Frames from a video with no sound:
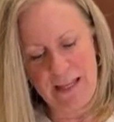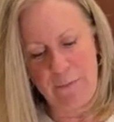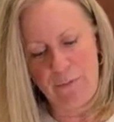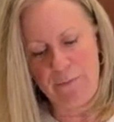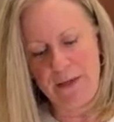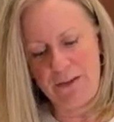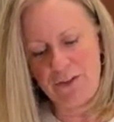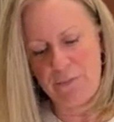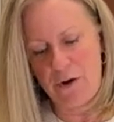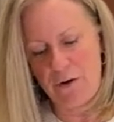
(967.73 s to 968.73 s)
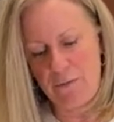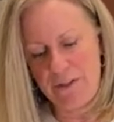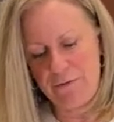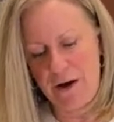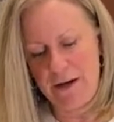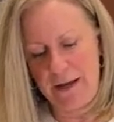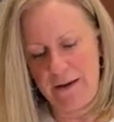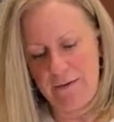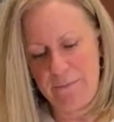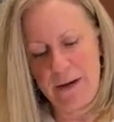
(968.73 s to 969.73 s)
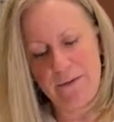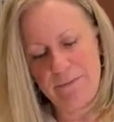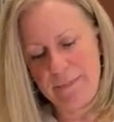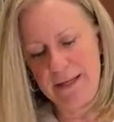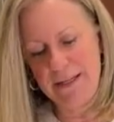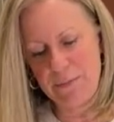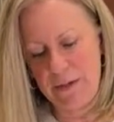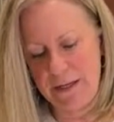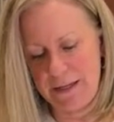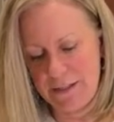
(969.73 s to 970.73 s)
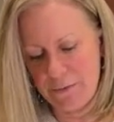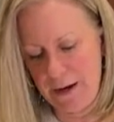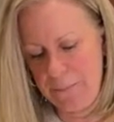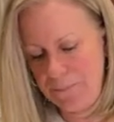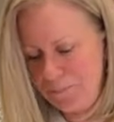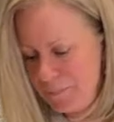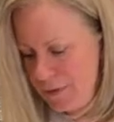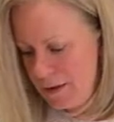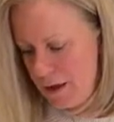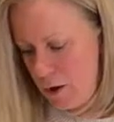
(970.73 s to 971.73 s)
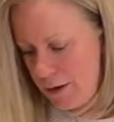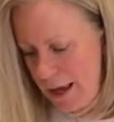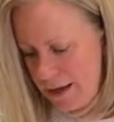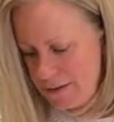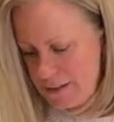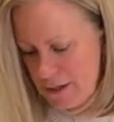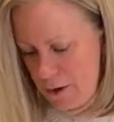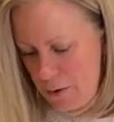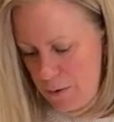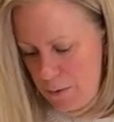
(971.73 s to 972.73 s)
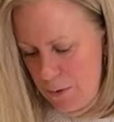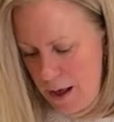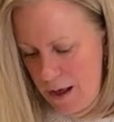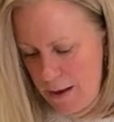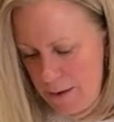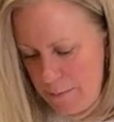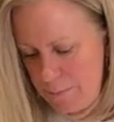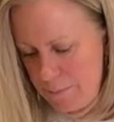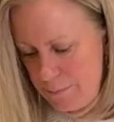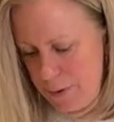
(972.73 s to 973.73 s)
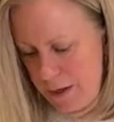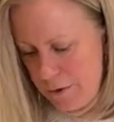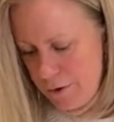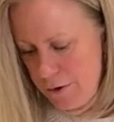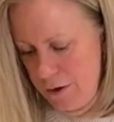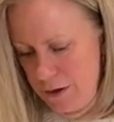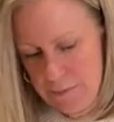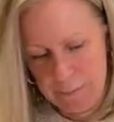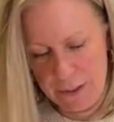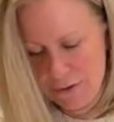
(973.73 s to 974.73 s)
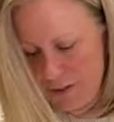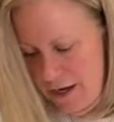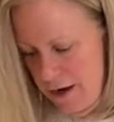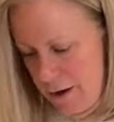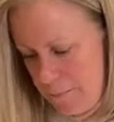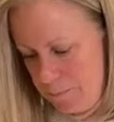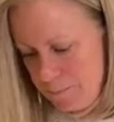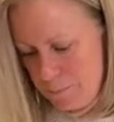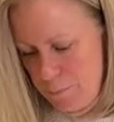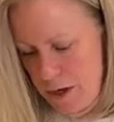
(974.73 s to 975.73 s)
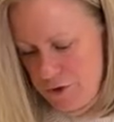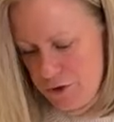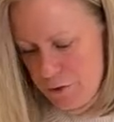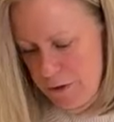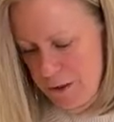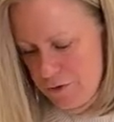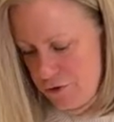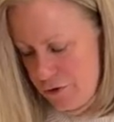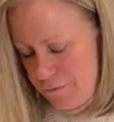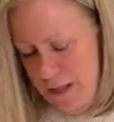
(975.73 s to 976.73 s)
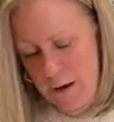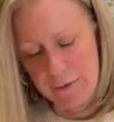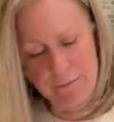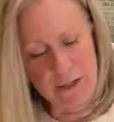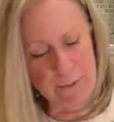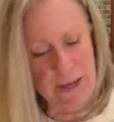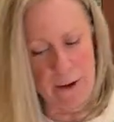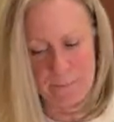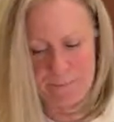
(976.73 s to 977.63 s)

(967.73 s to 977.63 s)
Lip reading: that would mean tomorrow is Friday. But it is what it is, right? Okay, so butter's there, brown sugar, regular sugar, flour. There we go.